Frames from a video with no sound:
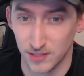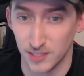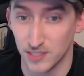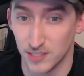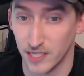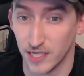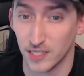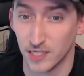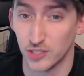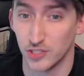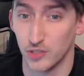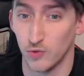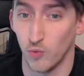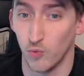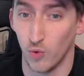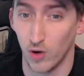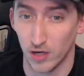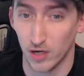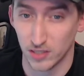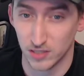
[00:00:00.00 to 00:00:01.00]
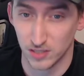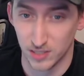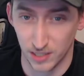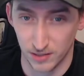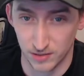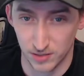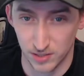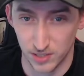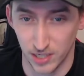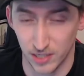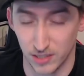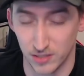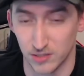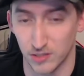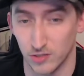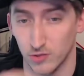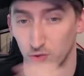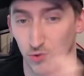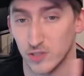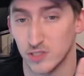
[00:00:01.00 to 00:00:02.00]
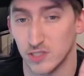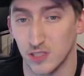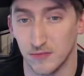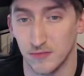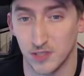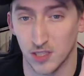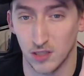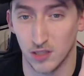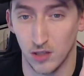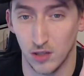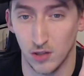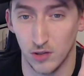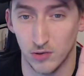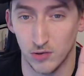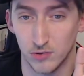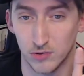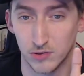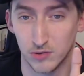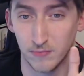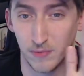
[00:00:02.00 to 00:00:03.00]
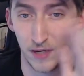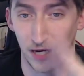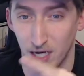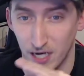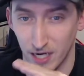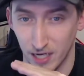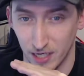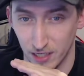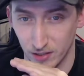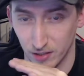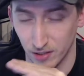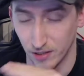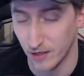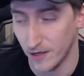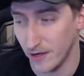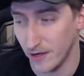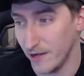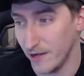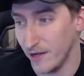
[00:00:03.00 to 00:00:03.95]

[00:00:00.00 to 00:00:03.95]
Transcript: The second she walks downstairs, the door seems to close behind her.